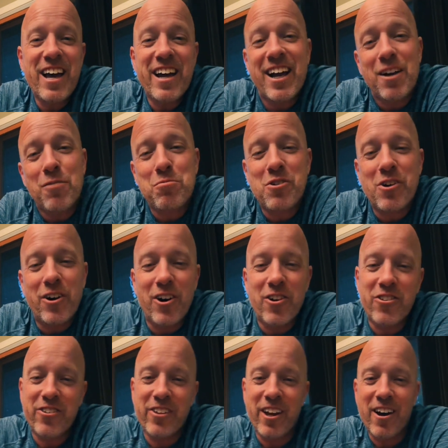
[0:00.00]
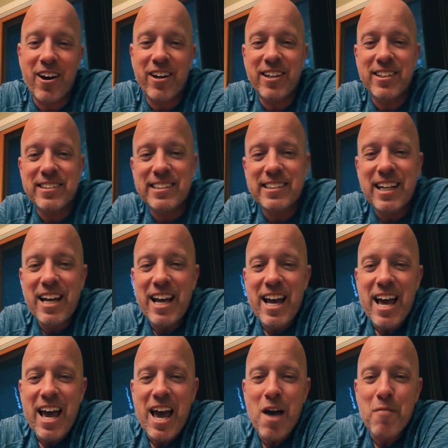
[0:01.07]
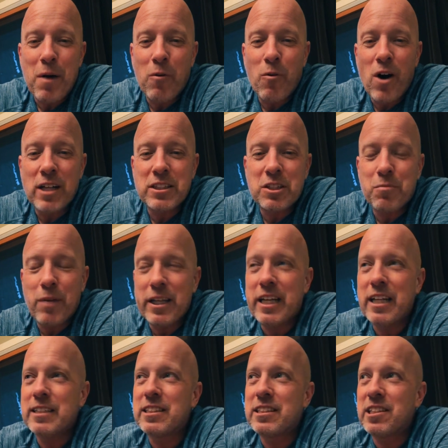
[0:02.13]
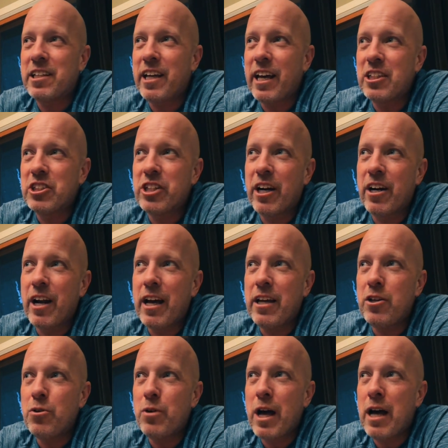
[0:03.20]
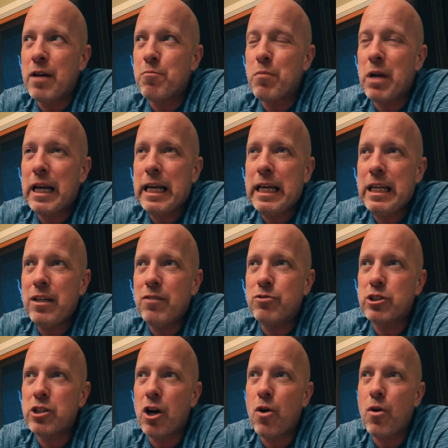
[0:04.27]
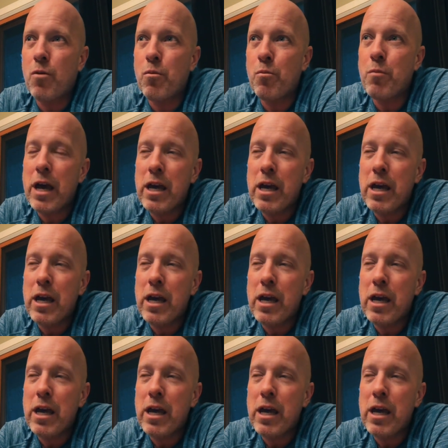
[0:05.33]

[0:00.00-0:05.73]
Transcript: See if that helps or hurts the audience. Am I watching my kids today? Sharon, I do not believe so.